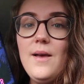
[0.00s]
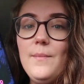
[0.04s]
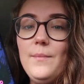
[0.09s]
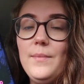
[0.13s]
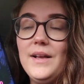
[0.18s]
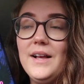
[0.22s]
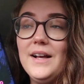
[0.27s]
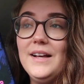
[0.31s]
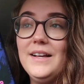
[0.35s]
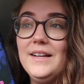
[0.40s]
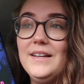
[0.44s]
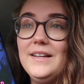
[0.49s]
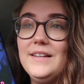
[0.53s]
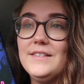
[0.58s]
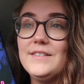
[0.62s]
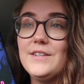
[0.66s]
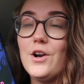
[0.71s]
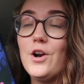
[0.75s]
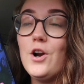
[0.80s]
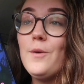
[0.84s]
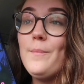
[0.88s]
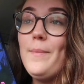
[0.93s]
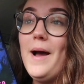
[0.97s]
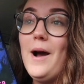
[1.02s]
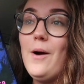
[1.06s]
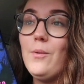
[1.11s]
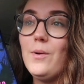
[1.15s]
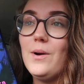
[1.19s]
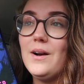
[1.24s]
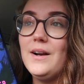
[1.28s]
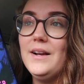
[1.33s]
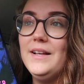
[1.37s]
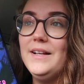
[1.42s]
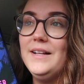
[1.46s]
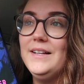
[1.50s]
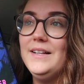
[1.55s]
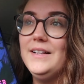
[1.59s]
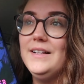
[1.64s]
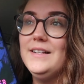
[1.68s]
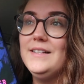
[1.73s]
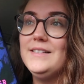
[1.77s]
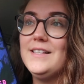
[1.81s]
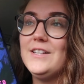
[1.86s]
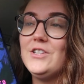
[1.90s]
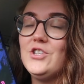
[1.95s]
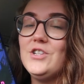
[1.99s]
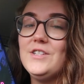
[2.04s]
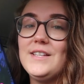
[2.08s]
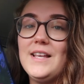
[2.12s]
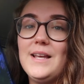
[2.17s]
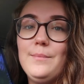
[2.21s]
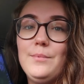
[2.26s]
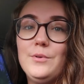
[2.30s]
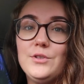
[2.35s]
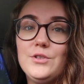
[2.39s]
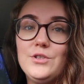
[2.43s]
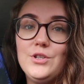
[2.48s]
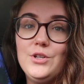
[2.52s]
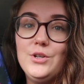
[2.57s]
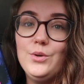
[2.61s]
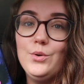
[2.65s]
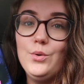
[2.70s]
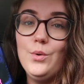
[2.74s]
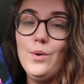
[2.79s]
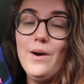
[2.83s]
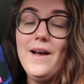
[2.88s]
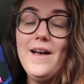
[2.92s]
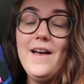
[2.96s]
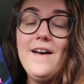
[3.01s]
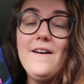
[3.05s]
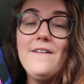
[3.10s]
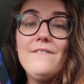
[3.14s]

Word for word: because her power is that she's able to